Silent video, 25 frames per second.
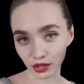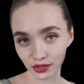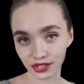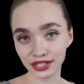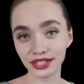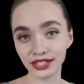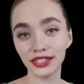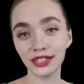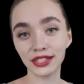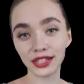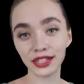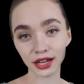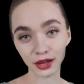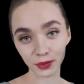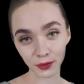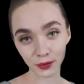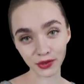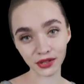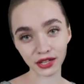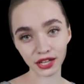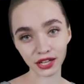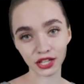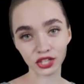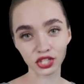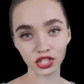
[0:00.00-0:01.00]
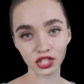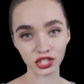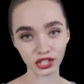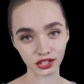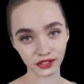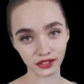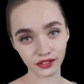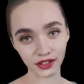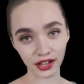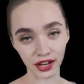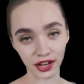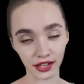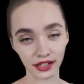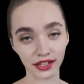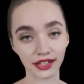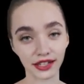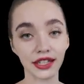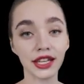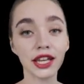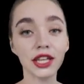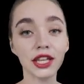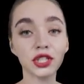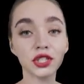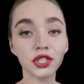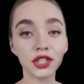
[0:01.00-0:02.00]
With its combination of
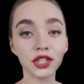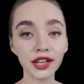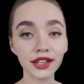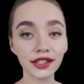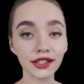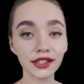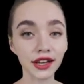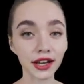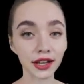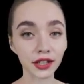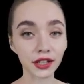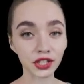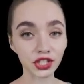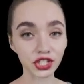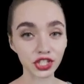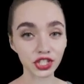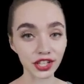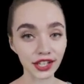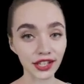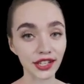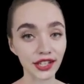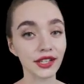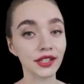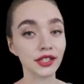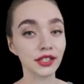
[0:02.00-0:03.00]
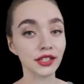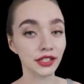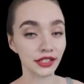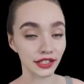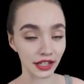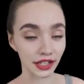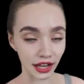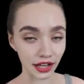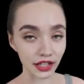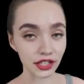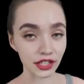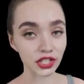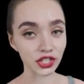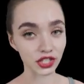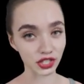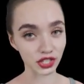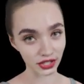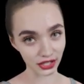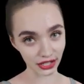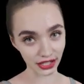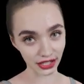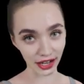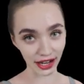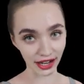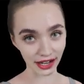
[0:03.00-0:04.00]
cutting edge technology, stylish
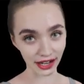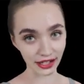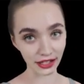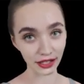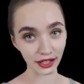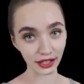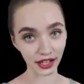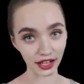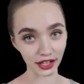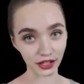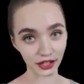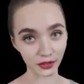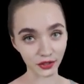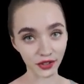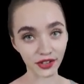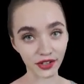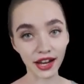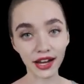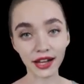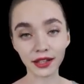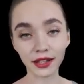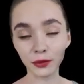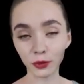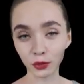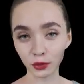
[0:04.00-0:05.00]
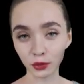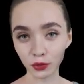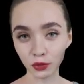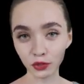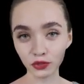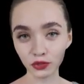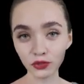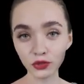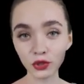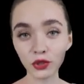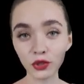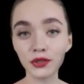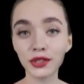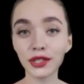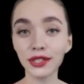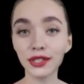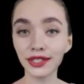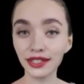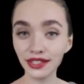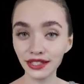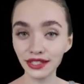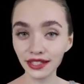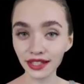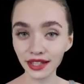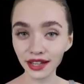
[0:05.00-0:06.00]
design, and reliable
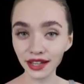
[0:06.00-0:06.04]
performance,